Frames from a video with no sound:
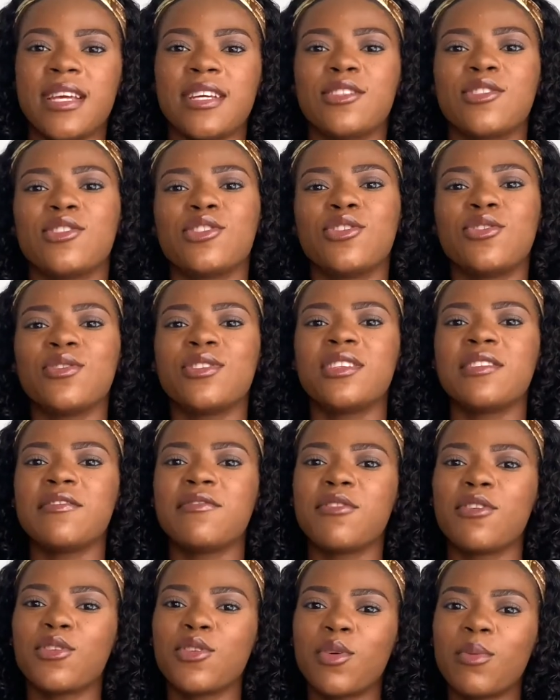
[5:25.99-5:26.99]
to use it
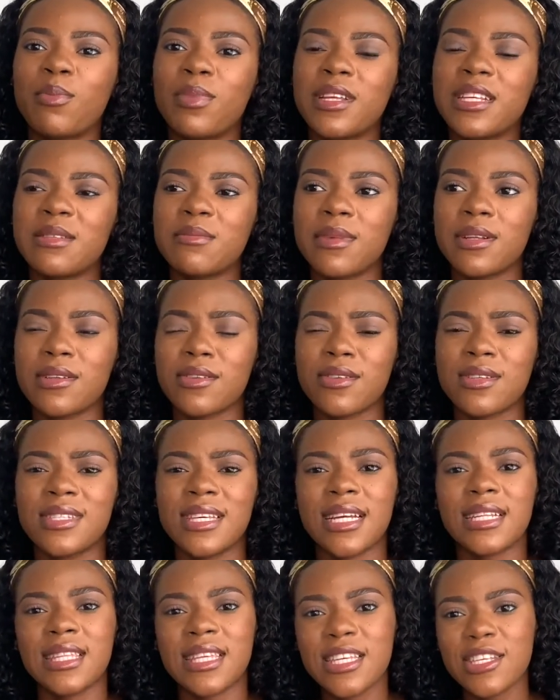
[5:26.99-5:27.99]
for your placement, because there
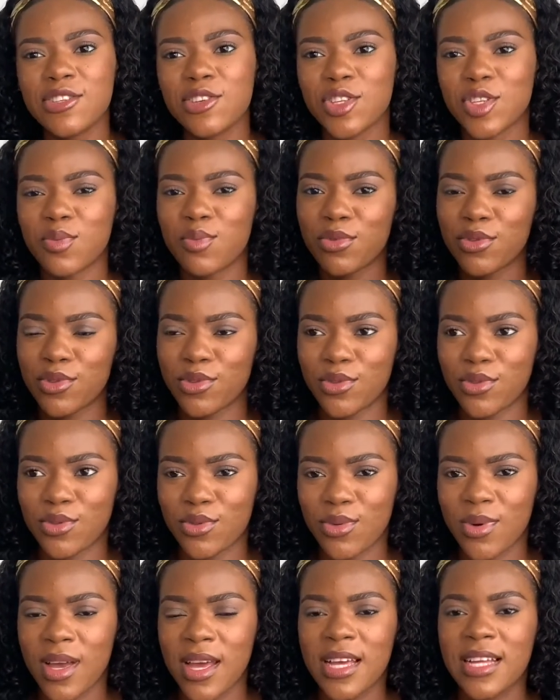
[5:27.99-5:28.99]
are things you're supposed to
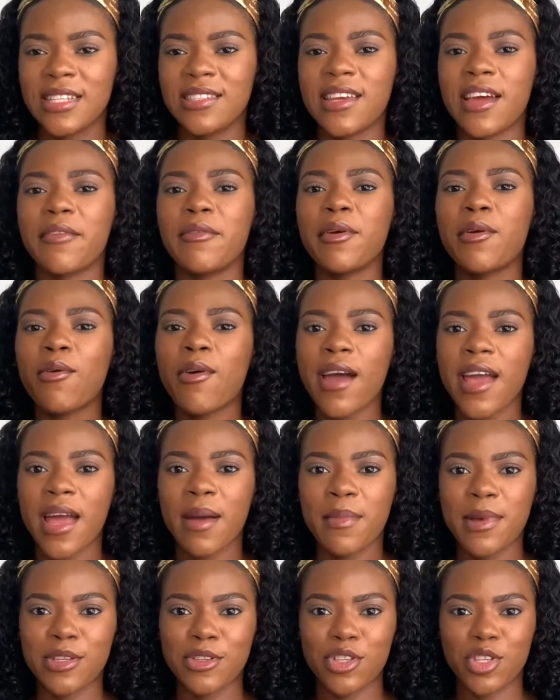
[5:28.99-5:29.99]
do. There are
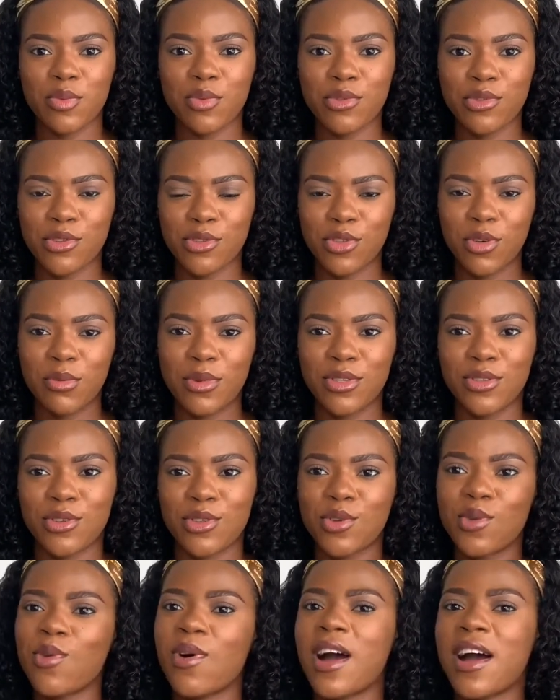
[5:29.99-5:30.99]
requirements you're supposed to submit to
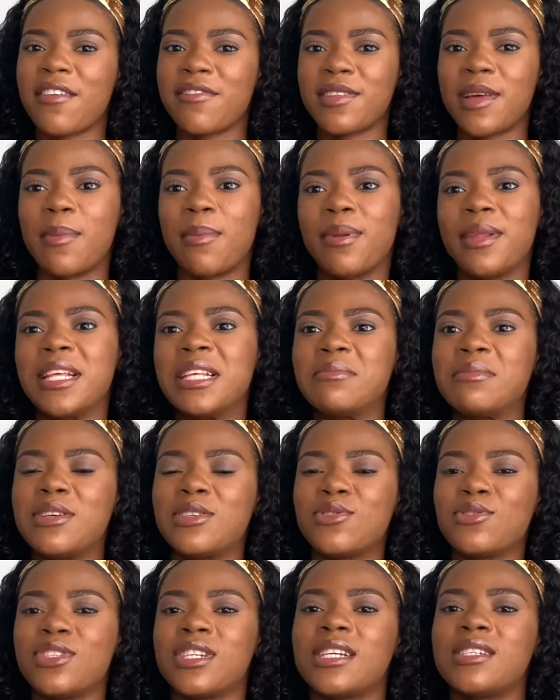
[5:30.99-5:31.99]
school after placement.
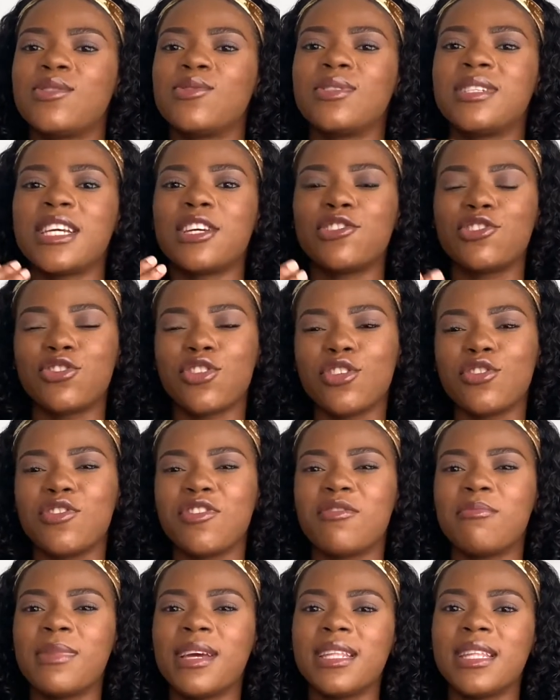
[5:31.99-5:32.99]
So they are sure
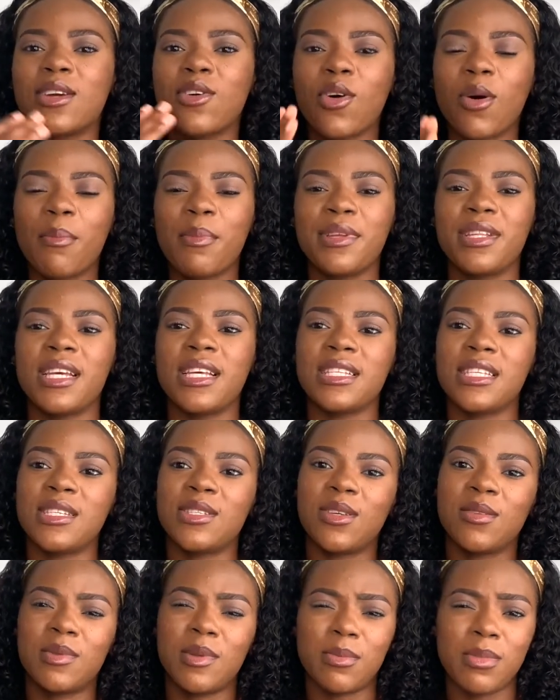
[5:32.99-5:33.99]
you've met the competencies
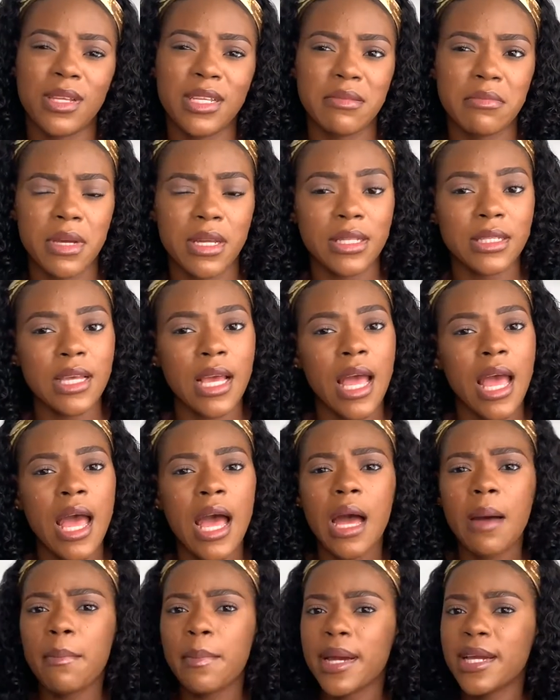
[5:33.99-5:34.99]
of the placement.
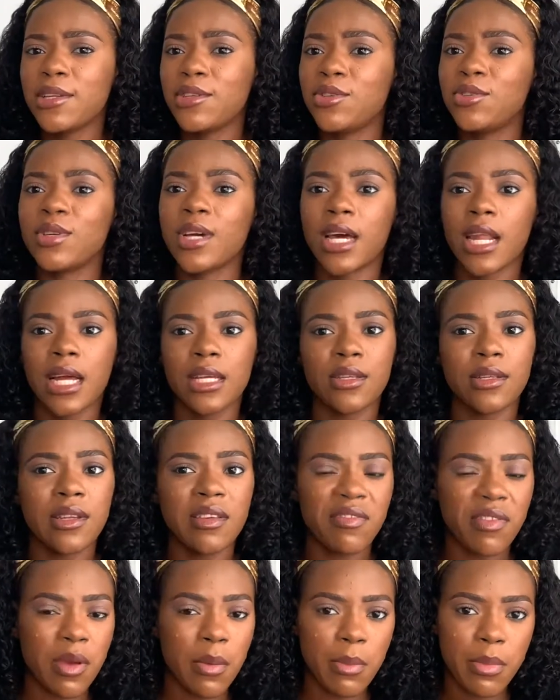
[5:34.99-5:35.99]
And mind you can actually
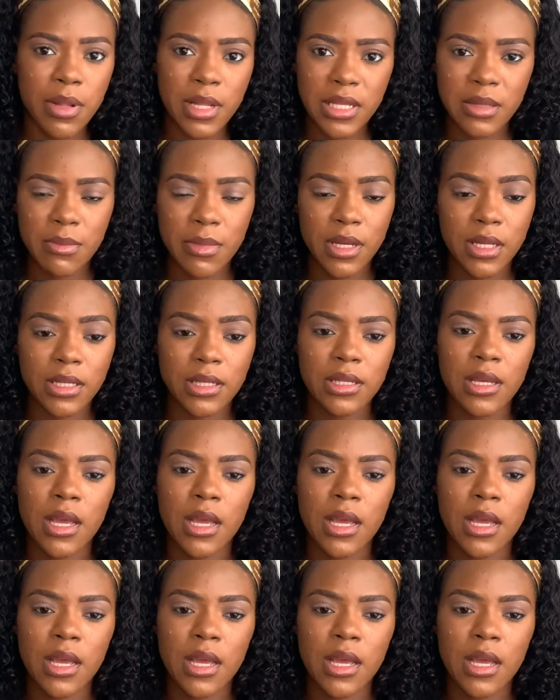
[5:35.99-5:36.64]
fail placement.